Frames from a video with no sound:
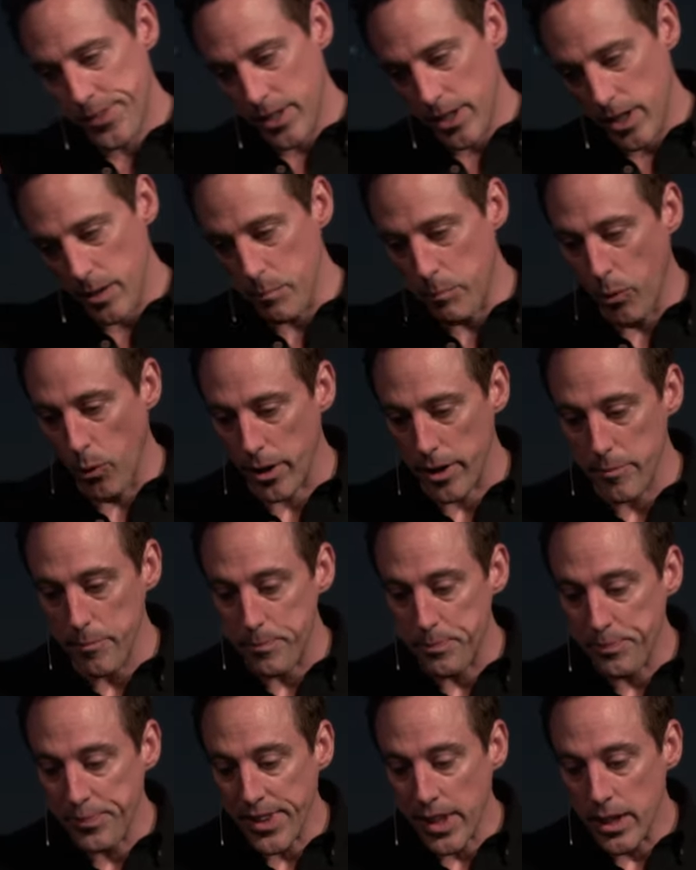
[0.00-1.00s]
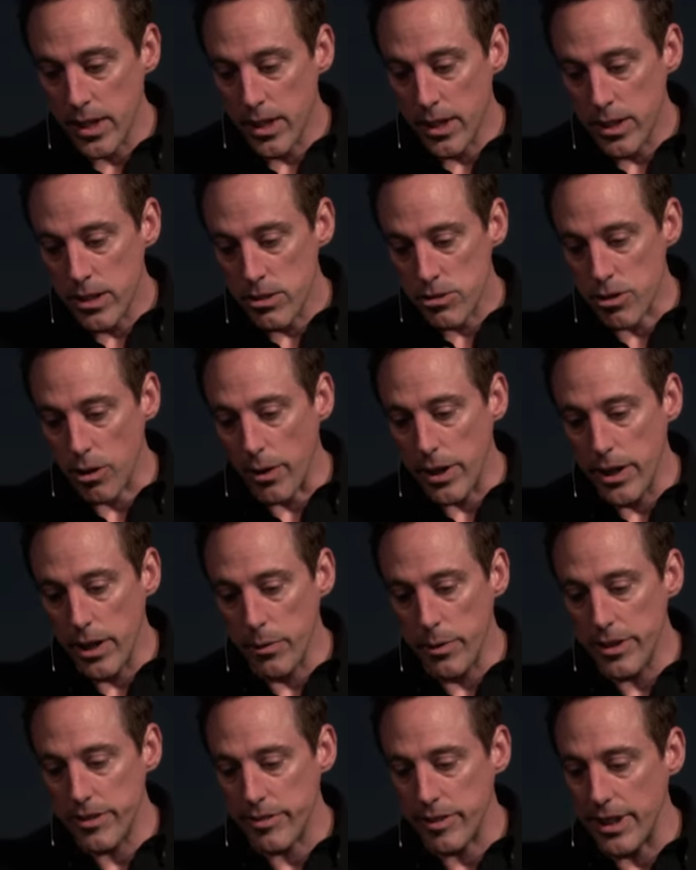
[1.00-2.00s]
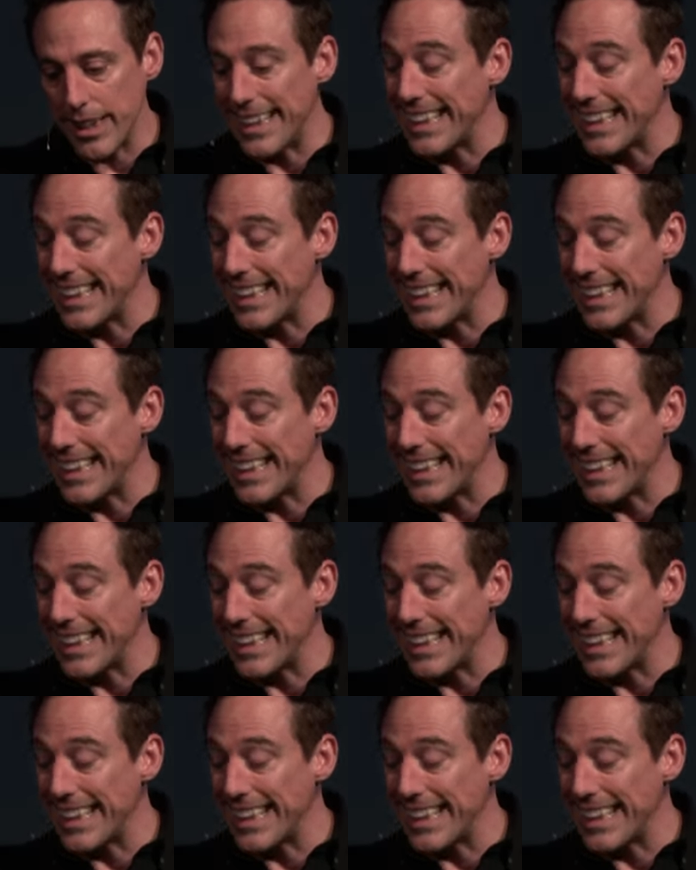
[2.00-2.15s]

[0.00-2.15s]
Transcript: Important. So here we see